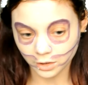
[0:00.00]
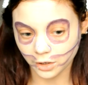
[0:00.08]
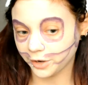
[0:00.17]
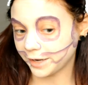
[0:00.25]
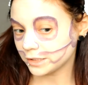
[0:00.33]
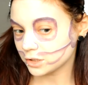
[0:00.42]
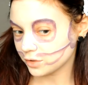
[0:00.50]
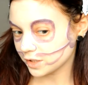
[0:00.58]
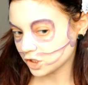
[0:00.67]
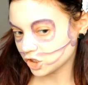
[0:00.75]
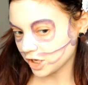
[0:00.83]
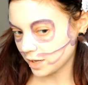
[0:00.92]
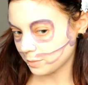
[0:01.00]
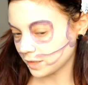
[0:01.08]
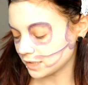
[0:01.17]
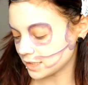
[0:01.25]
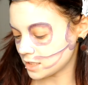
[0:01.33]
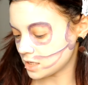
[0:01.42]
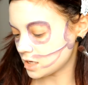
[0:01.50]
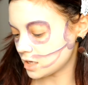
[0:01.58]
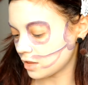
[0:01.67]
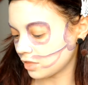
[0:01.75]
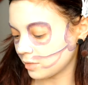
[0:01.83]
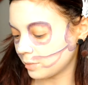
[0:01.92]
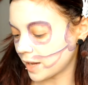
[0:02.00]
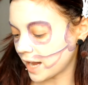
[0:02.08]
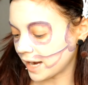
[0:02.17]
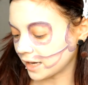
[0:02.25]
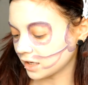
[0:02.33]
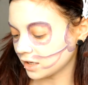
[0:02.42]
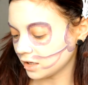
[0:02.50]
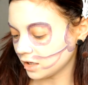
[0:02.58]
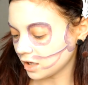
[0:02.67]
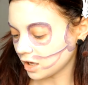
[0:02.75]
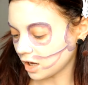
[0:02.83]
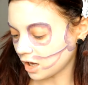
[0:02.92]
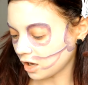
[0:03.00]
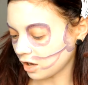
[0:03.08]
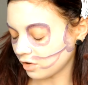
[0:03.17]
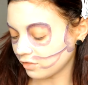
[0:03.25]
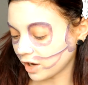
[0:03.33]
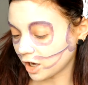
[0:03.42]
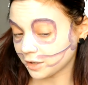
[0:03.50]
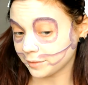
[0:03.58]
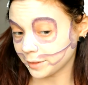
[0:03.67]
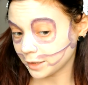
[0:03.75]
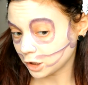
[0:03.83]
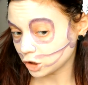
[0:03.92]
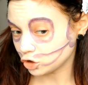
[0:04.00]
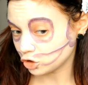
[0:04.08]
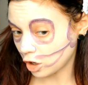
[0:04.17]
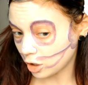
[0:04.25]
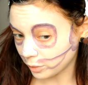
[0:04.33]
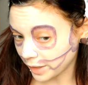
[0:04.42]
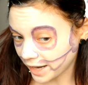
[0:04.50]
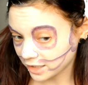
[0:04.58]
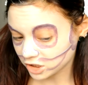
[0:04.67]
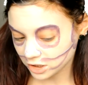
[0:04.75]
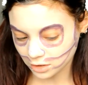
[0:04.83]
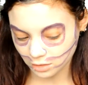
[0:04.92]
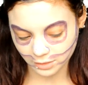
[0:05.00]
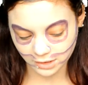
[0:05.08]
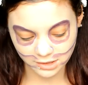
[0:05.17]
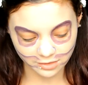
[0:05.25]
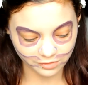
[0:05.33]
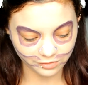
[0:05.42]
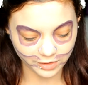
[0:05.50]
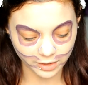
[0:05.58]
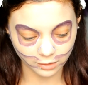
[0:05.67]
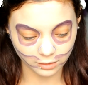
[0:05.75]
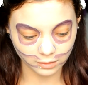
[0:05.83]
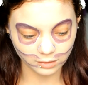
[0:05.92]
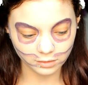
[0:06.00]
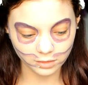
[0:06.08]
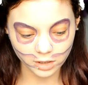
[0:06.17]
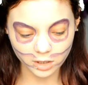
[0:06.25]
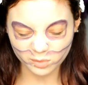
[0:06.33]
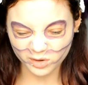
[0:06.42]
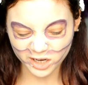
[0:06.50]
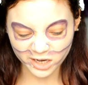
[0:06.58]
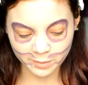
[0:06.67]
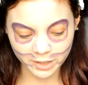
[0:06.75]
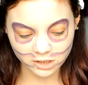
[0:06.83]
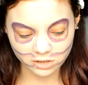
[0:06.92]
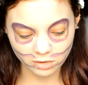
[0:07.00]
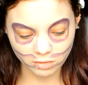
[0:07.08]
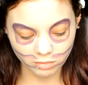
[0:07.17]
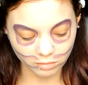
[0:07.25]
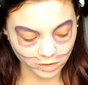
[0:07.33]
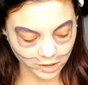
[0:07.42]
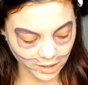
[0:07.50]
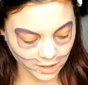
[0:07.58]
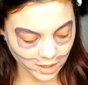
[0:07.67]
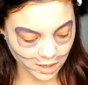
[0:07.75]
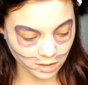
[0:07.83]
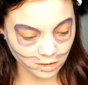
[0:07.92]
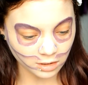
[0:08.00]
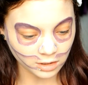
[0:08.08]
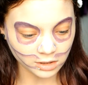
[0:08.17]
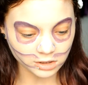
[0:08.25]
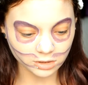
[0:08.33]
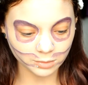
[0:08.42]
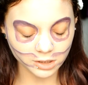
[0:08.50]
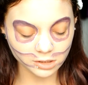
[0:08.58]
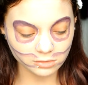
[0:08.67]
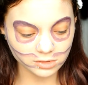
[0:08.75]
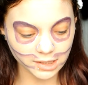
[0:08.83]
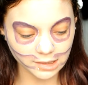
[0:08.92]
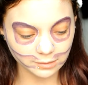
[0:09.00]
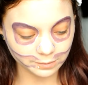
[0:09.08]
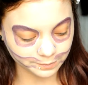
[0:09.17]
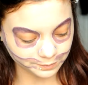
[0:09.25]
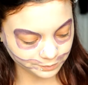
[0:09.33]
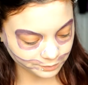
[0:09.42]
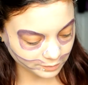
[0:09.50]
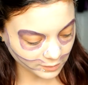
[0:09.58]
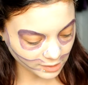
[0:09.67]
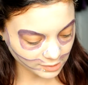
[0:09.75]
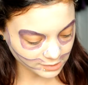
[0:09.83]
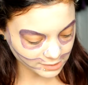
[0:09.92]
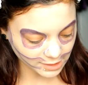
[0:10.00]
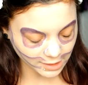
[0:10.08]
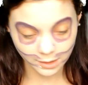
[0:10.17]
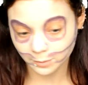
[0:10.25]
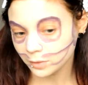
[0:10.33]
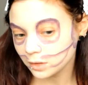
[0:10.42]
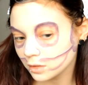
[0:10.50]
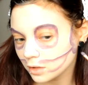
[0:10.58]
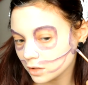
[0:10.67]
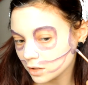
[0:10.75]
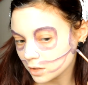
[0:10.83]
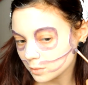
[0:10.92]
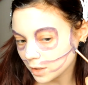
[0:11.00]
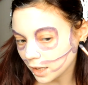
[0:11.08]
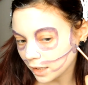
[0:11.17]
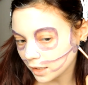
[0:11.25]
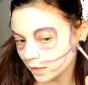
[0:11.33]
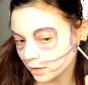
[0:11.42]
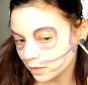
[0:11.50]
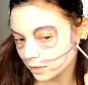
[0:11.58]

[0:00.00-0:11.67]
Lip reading: Okay, so this shape that's in the back of our jaw, we're actually going to fill pretty much the whole thing in. So I'm going to use that same paint.